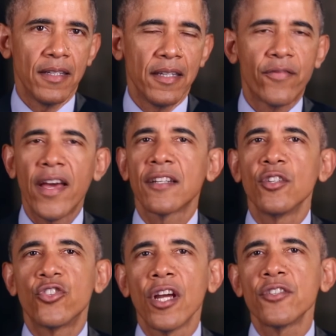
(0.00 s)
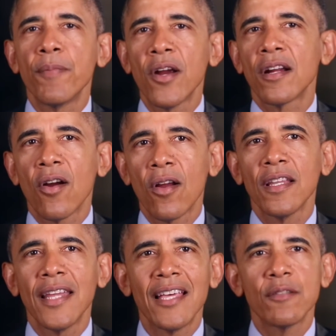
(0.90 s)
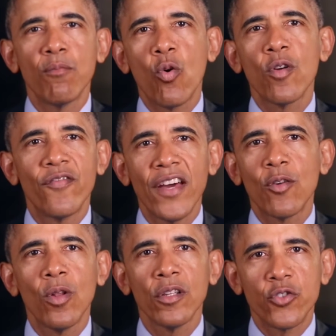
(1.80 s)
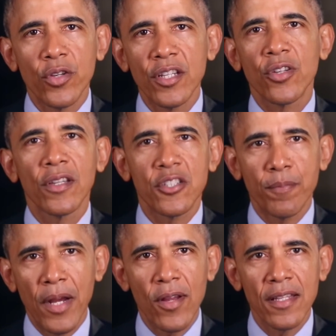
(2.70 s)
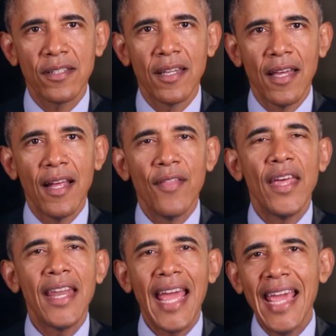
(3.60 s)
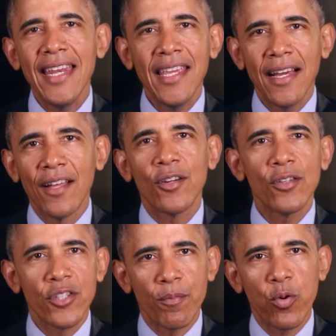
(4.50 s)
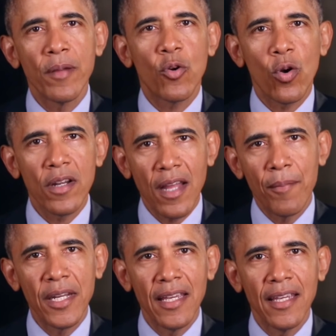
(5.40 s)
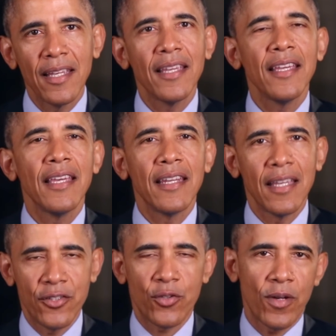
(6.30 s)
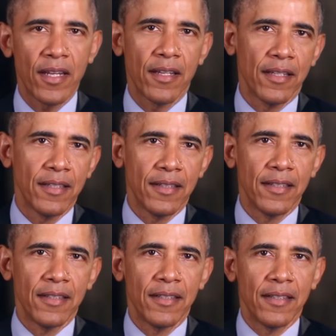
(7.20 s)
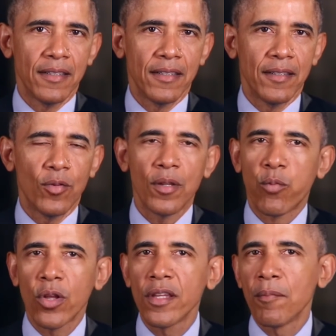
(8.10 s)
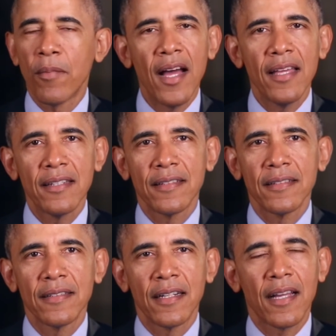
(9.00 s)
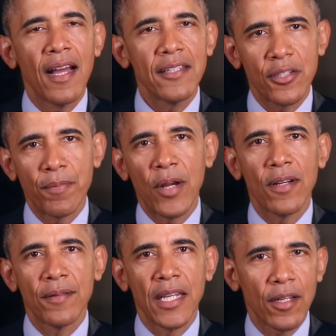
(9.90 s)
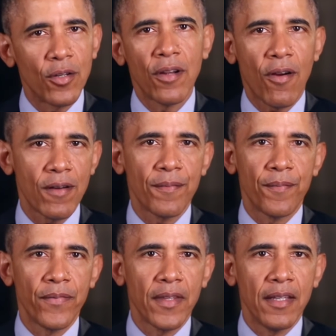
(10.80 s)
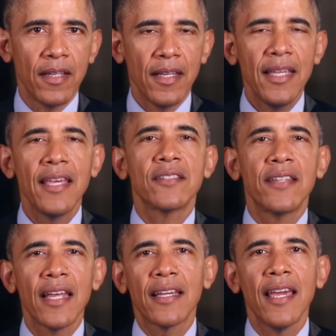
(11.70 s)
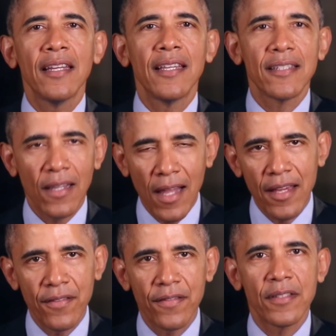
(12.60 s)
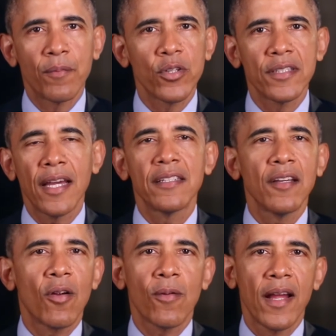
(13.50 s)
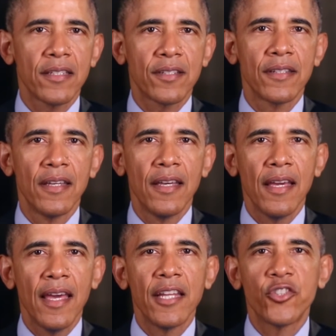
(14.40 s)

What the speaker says: In fact, Judge Merrick Garland has more federal judicial experience than any other Supreme Court nominee in history. With a brilliant mind, a kind spirit, and a good heart, he has dedicated his life to protecting our rights and